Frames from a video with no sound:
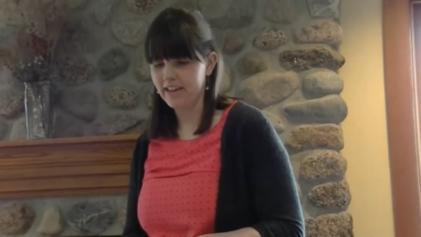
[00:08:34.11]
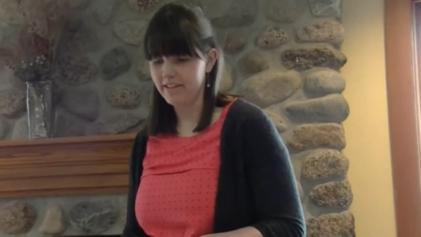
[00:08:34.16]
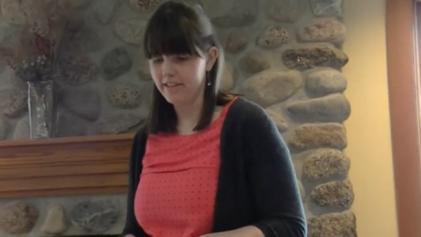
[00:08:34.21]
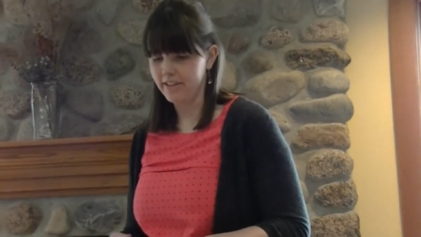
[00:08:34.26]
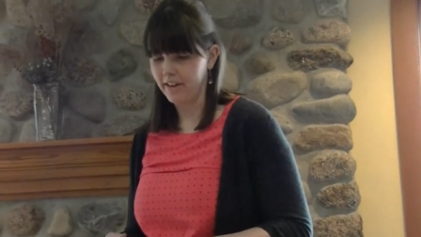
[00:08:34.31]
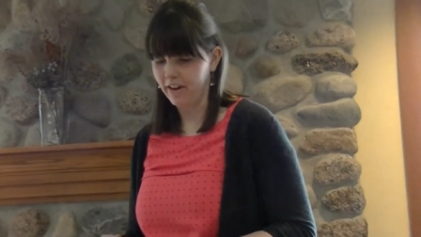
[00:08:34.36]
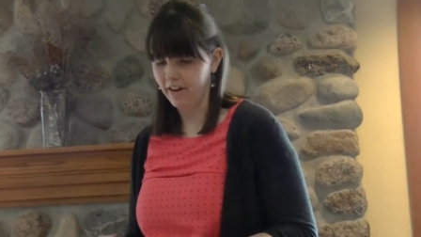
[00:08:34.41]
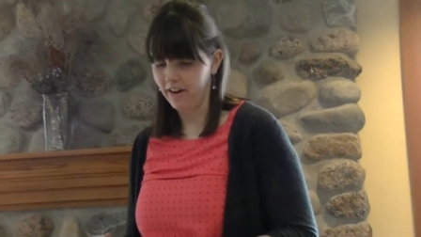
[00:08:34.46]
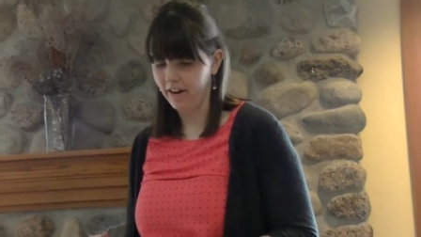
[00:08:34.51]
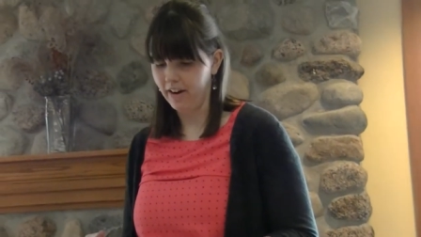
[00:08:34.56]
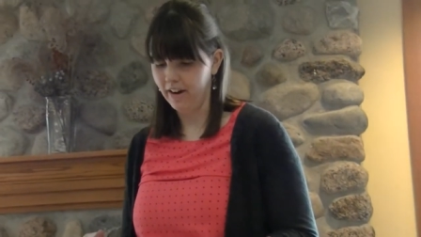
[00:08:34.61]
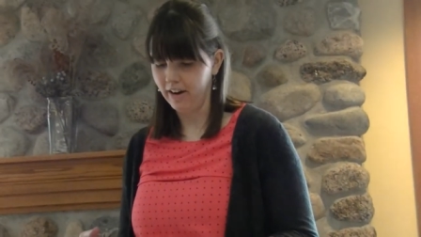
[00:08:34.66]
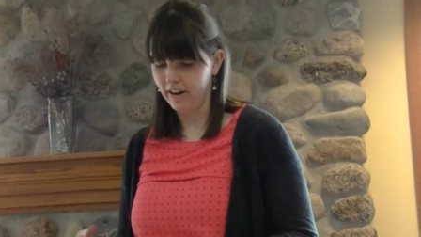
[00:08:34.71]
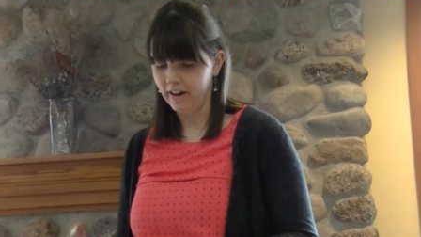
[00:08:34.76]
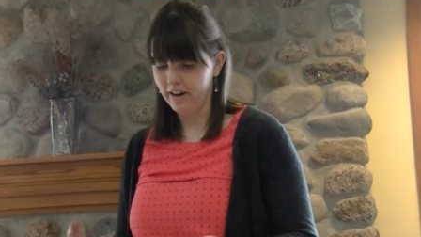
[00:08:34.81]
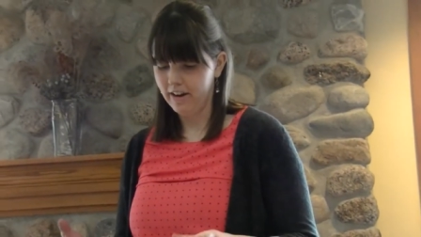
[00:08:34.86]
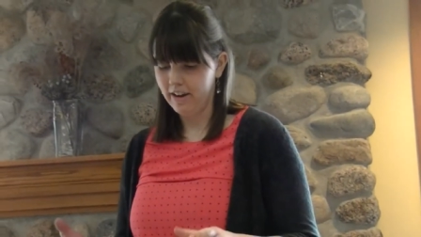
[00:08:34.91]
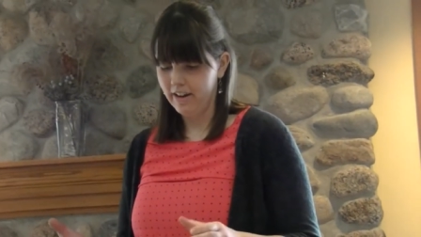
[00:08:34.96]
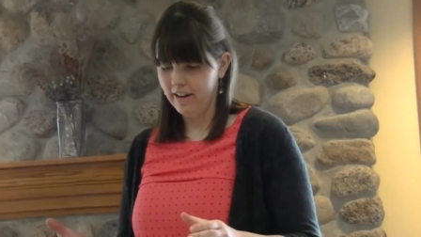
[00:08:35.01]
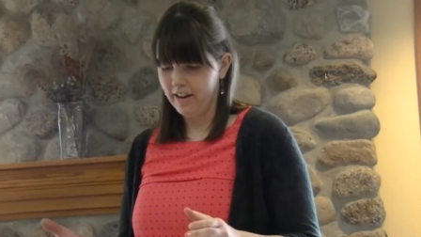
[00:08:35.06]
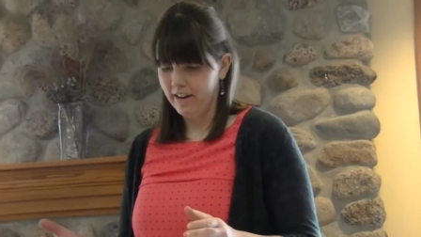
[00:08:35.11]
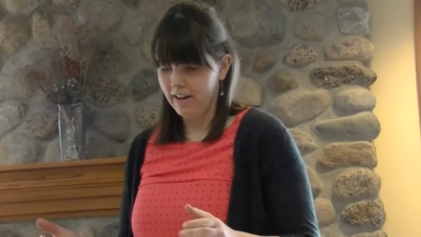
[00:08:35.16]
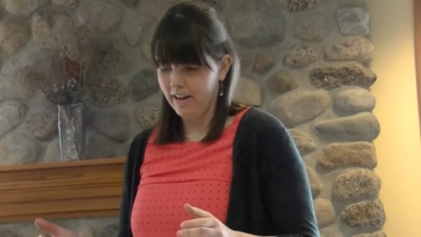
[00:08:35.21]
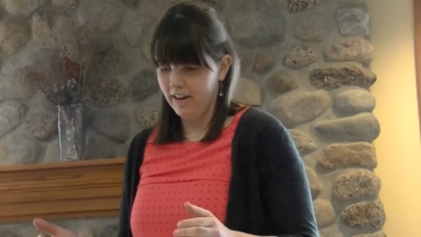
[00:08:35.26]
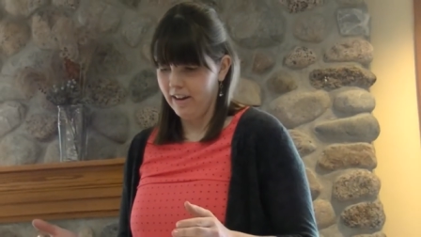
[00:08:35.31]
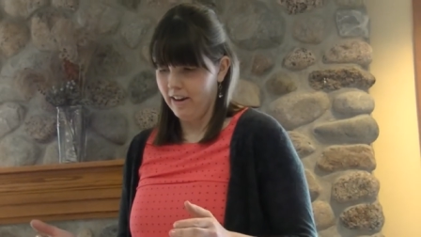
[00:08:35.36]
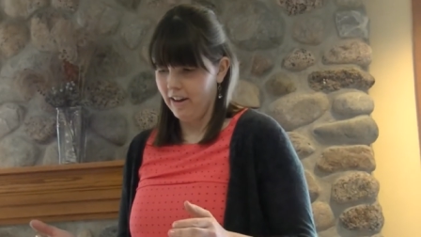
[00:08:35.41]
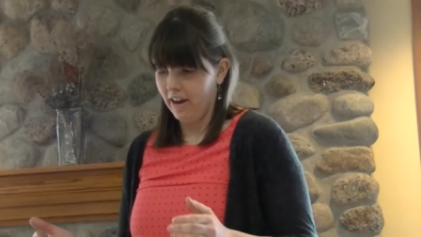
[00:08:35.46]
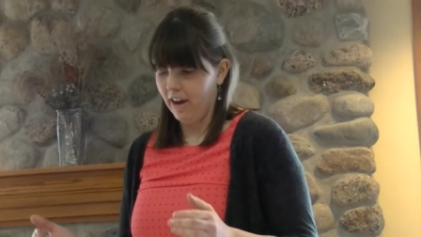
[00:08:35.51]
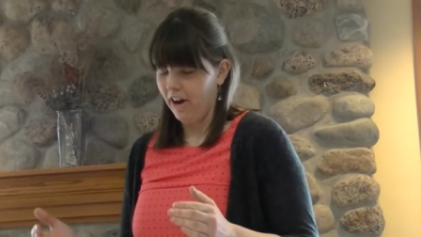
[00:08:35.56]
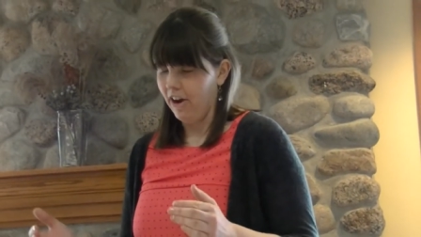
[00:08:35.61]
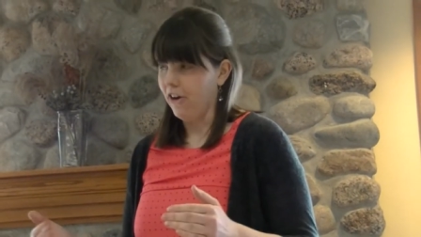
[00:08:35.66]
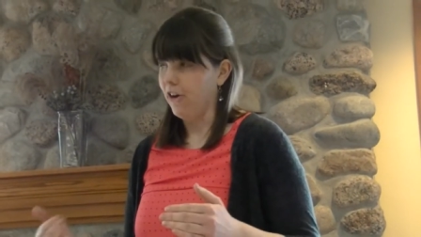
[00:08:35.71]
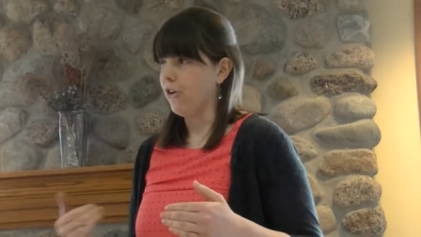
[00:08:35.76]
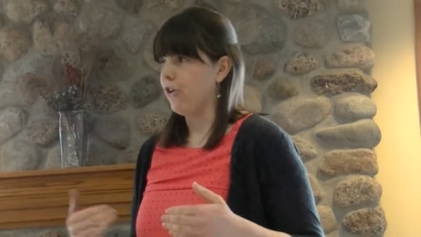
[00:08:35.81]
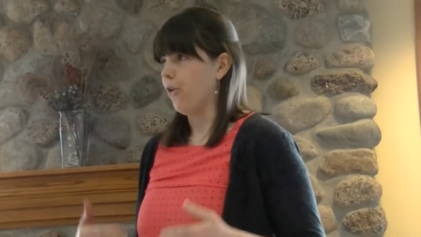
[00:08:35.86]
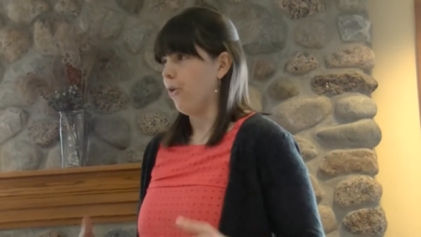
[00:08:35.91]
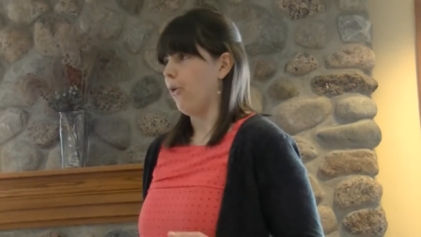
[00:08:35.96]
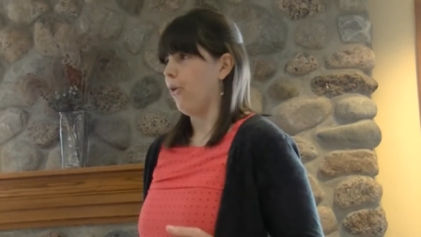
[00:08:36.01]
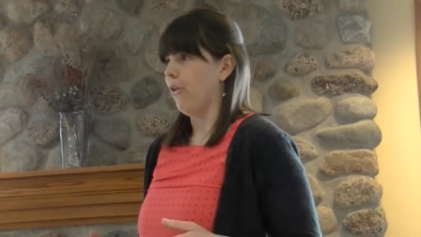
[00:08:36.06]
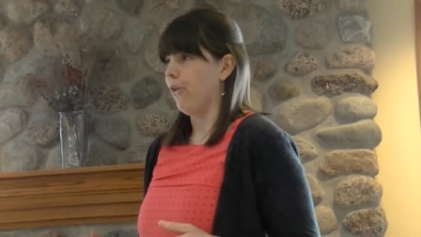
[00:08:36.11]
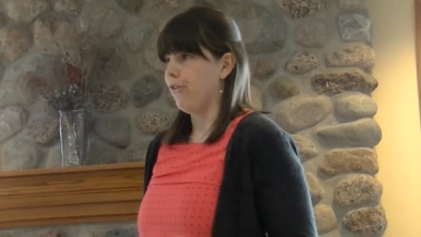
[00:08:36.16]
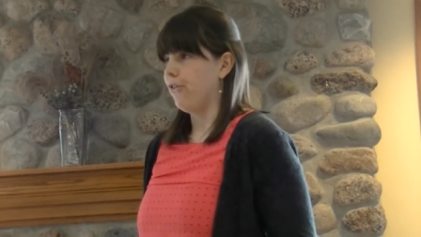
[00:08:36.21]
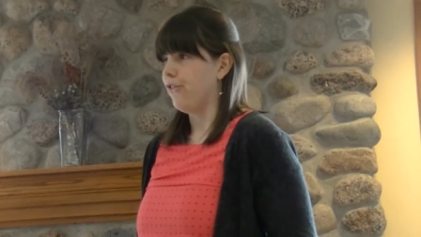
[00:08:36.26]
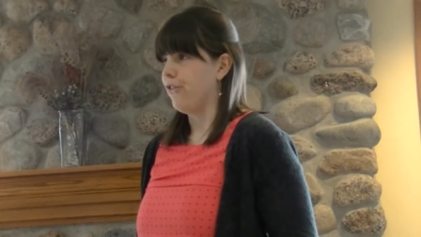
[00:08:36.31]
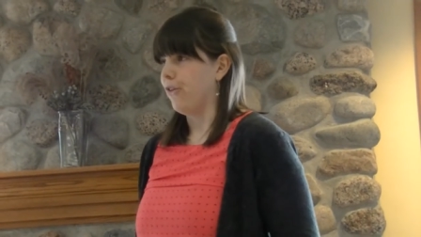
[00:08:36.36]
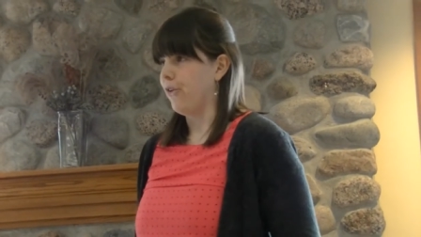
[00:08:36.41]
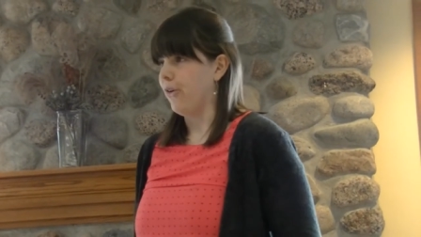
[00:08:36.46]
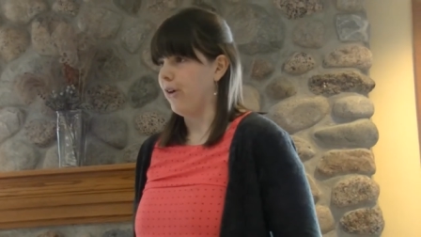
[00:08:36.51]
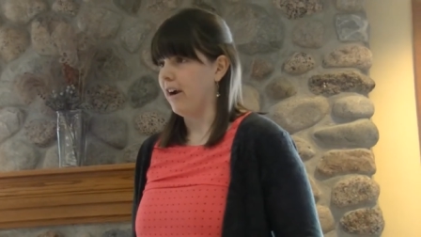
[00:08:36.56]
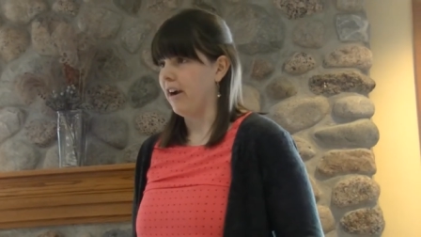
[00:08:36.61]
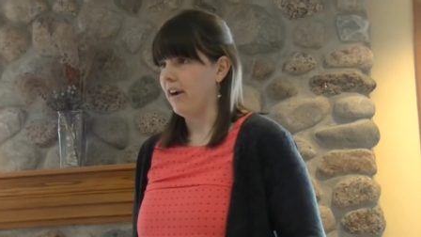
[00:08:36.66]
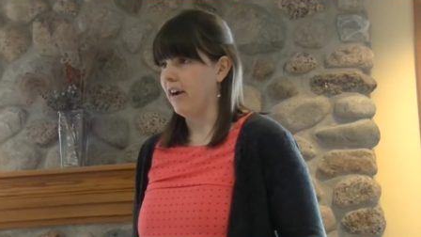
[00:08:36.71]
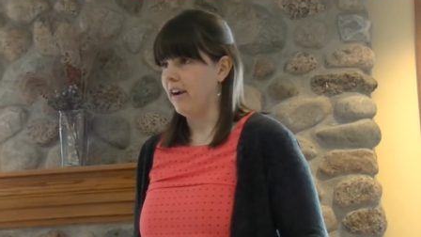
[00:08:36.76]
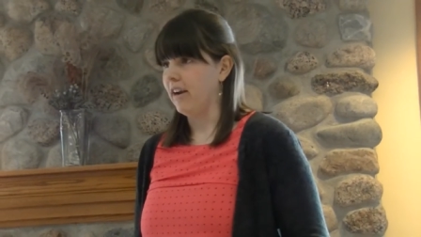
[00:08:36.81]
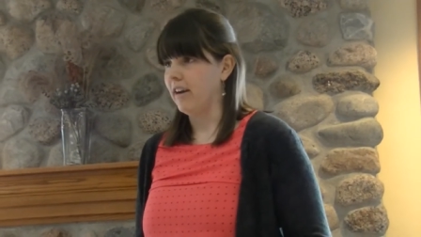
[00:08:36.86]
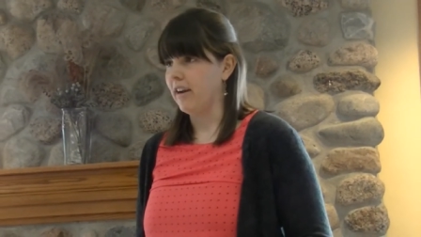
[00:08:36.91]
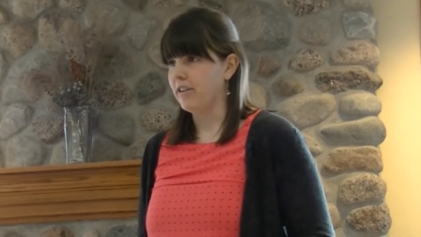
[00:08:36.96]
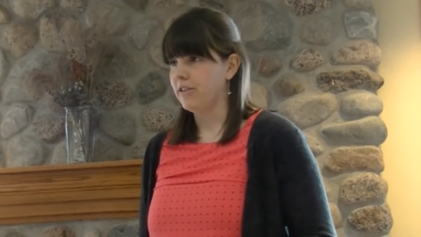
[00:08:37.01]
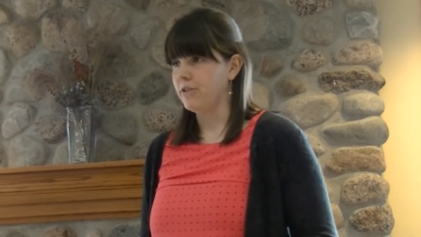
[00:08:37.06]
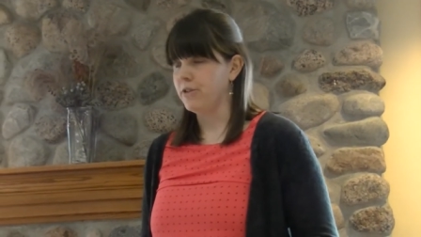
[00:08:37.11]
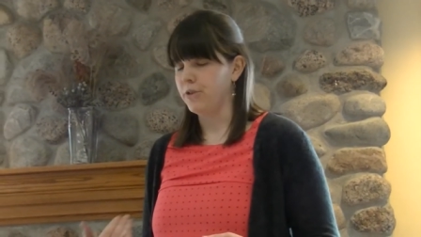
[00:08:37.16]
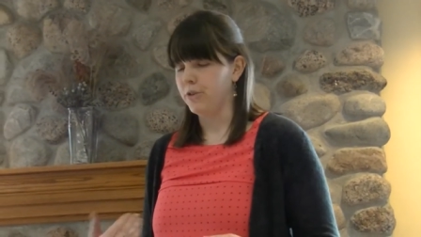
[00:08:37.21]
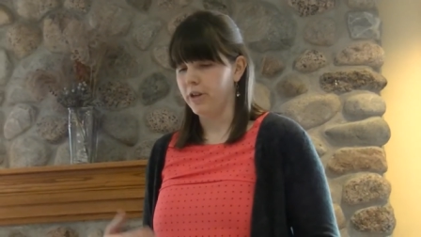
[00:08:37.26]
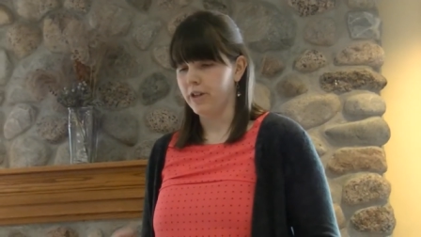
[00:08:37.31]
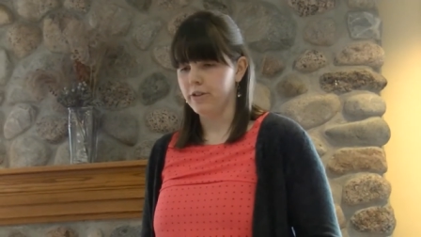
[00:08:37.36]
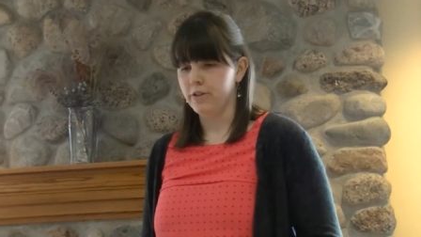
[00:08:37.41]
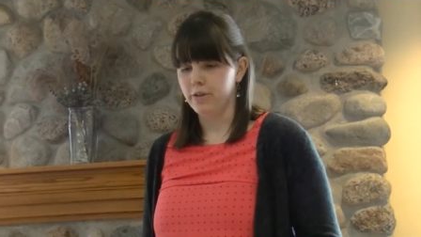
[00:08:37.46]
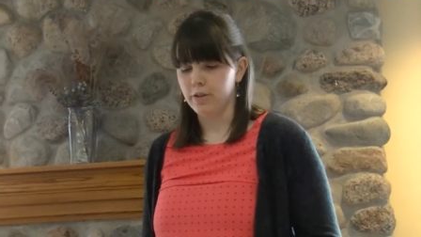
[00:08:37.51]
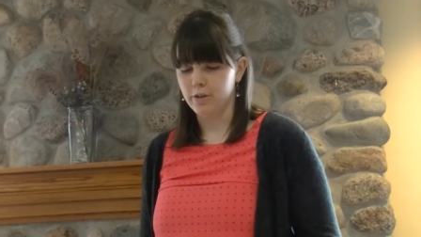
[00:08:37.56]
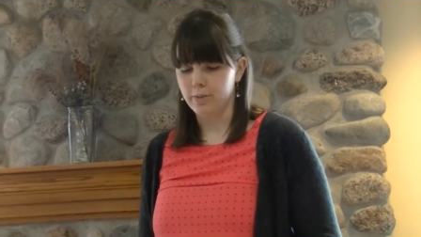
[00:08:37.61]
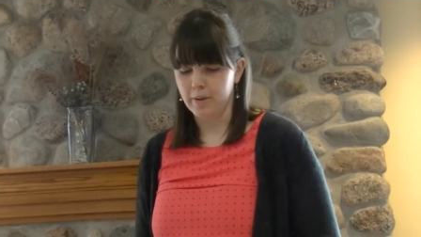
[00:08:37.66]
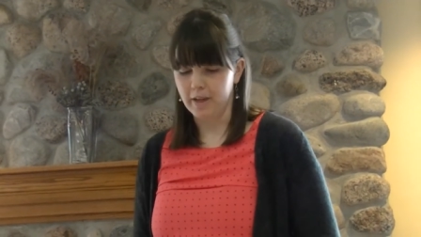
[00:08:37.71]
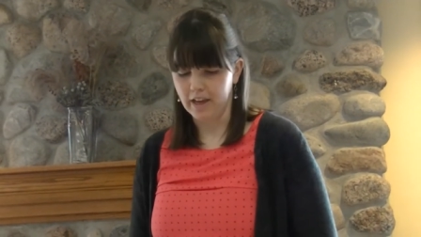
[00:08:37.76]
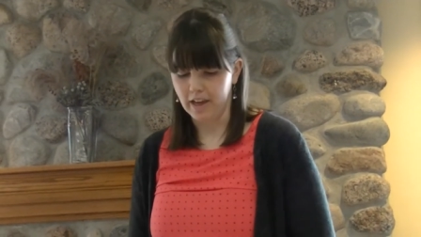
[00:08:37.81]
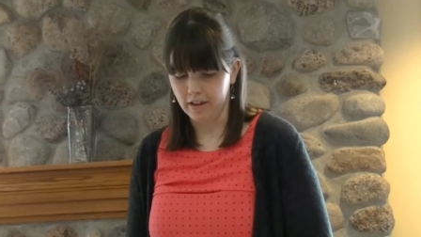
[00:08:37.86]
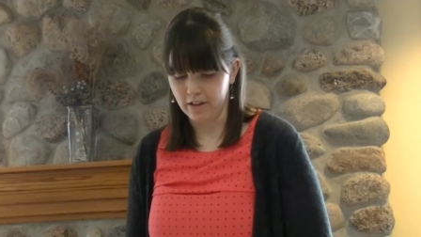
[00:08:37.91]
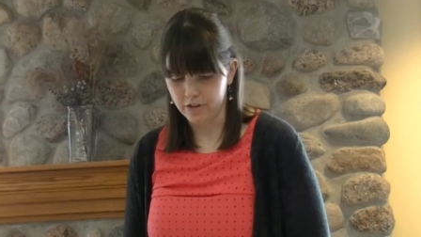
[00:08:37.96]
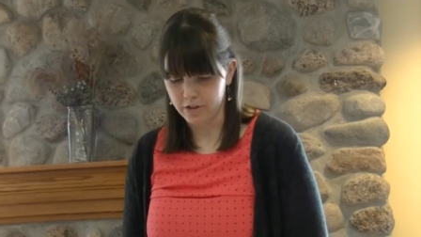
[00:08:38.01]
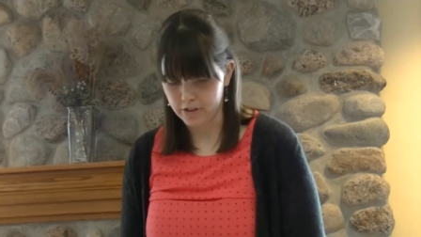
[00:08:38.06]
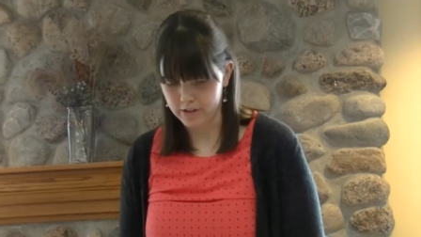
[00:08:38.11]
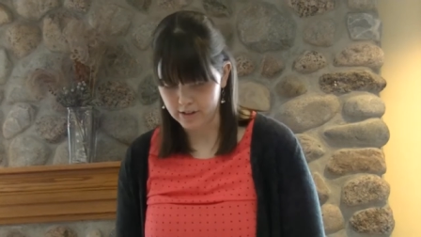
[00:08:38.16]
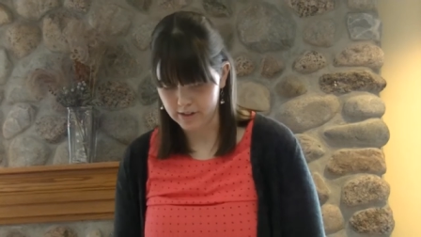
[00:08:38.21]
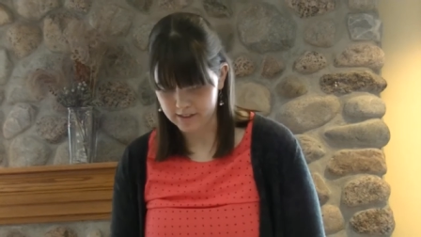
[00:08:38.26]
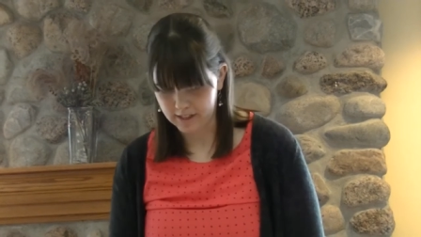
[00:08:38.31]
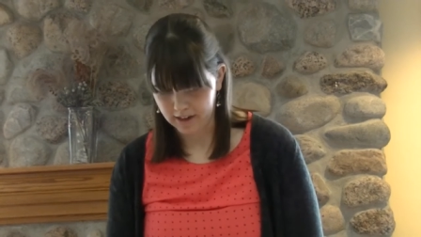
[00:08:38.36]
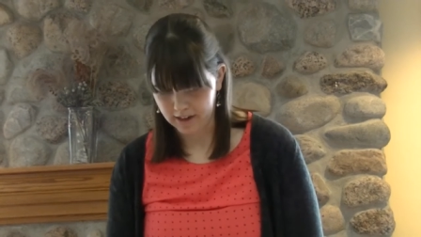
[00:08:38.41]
is our, our goal for students who speak English as a